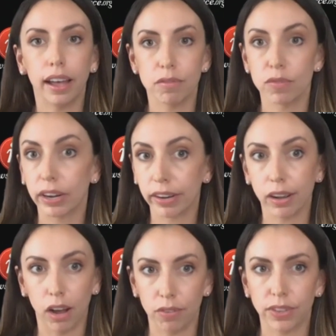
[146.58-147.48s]
very
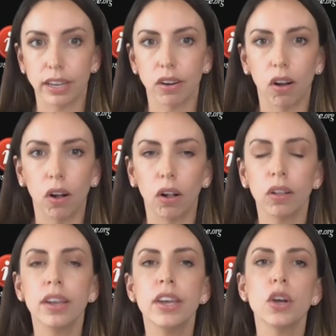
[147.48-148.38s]
often at
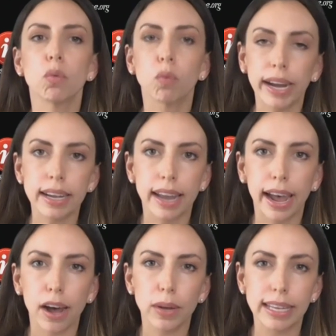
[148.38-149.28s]
all. Right
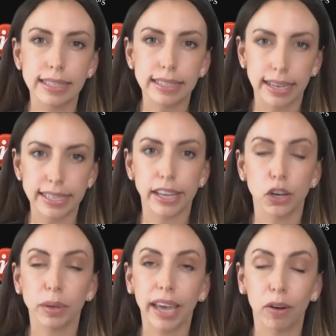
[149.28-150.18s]
now in San
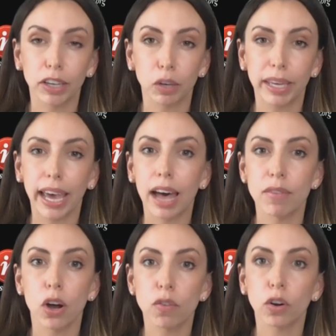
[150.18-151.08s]
Diego County, we have
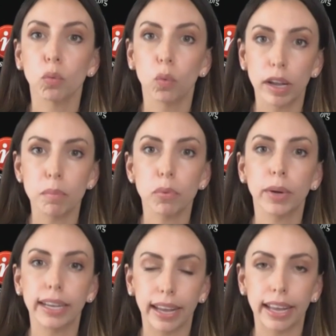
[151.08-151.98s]
over
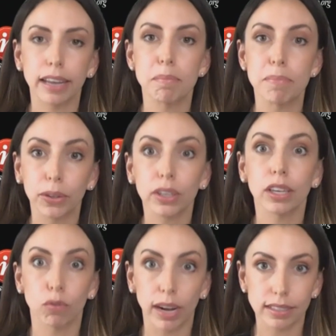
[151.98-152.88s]
1.8
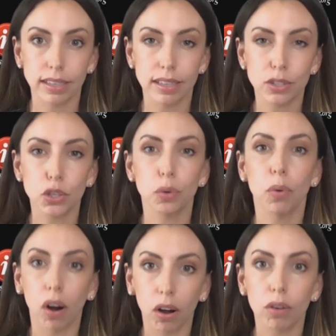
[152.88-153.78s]
million residents who
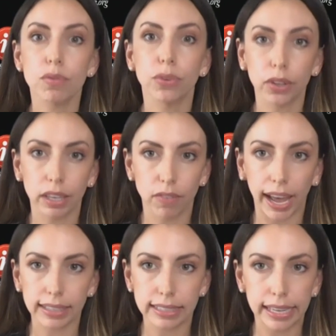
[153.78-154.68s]
are fully
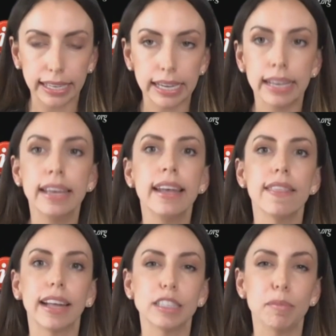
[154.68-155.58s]
vaccinated.
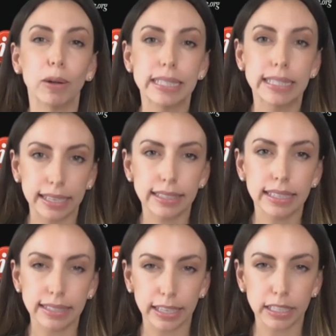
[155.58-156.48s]
That's about
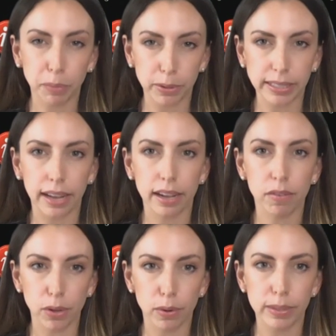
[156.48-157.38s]
66%
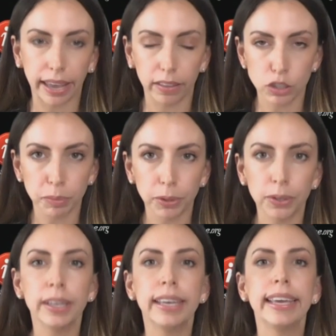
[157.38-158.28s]
of those
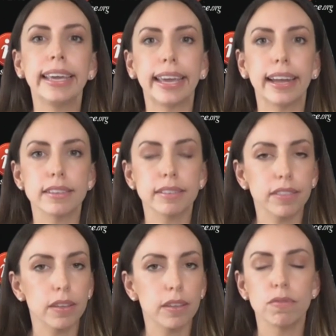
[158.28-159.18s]
eligible. And
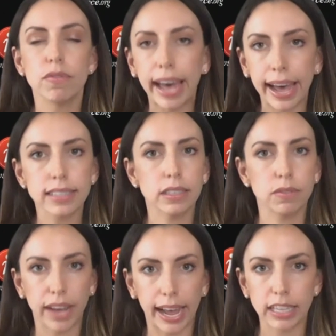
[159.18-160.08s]
the vast,
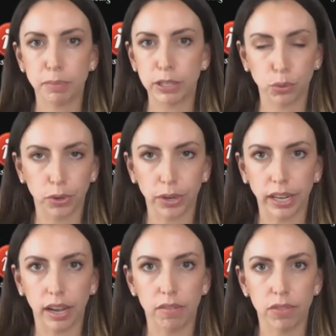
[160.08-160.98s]
vast majority
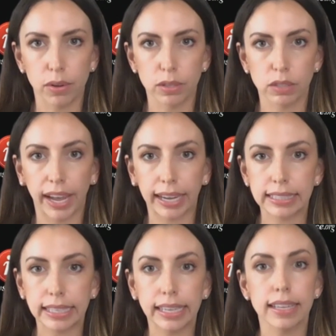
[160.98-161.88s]
of those
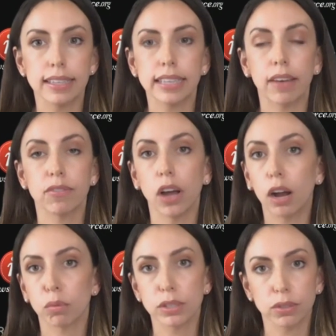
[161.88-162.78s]
vaccines have
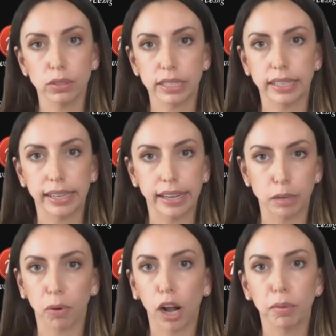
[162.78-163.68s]
not resulted in any
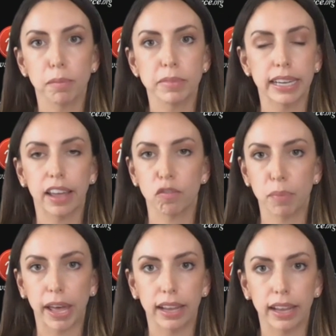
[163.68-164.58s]
problems and have
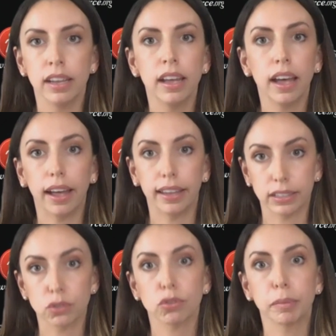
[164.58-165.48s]
been
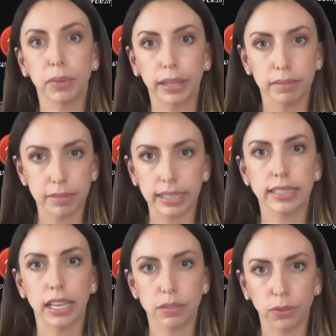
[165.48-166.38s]
extremely
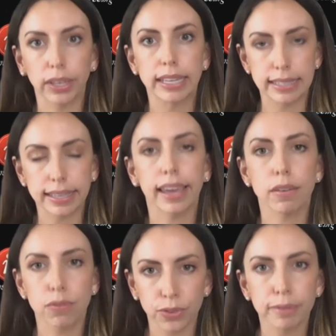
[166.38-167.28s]
successful and safe.